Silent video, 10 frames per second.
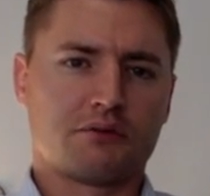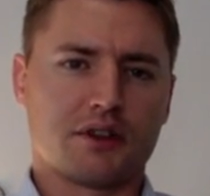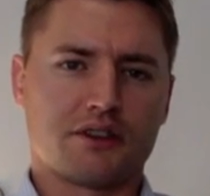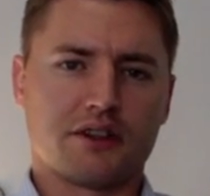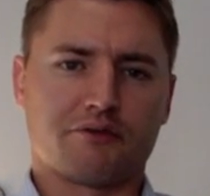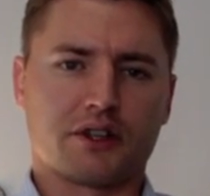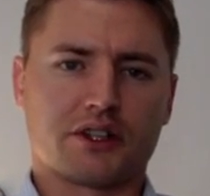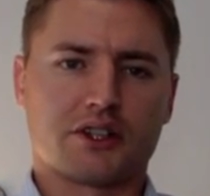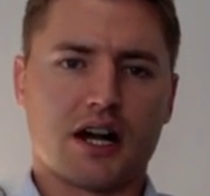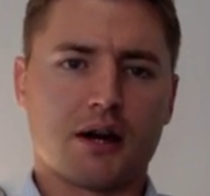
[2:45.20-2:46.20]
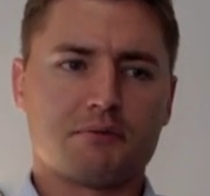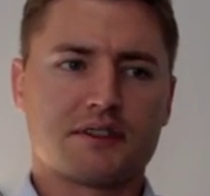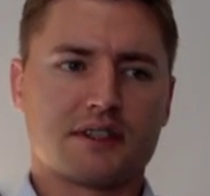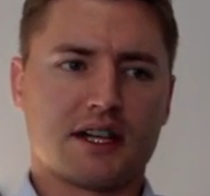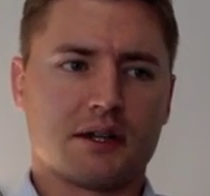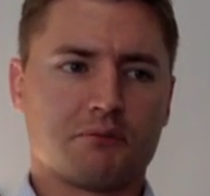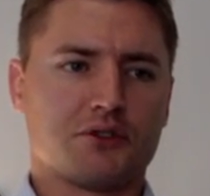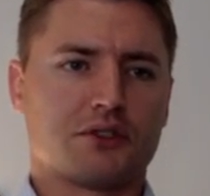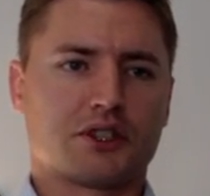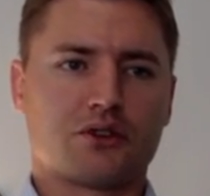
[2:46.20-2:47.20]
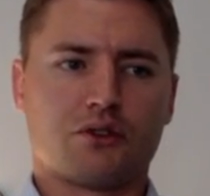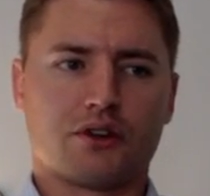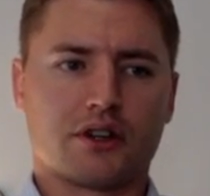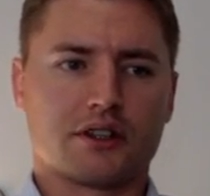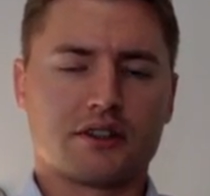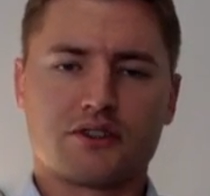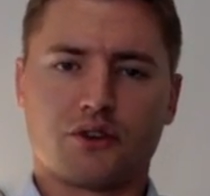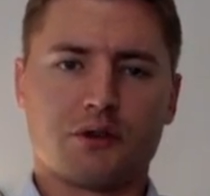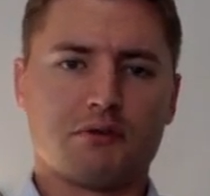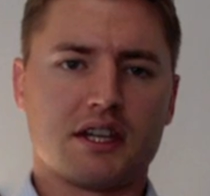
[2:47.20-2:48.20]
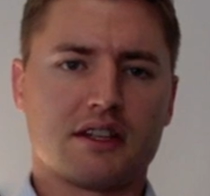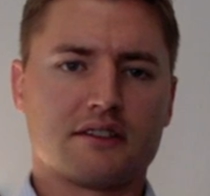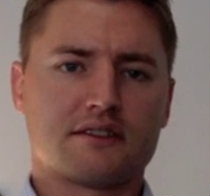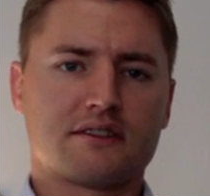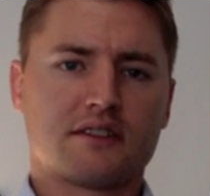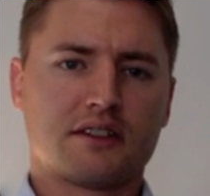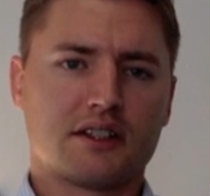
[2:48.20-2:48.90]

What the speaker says: with different crops, doing corn, soybeans,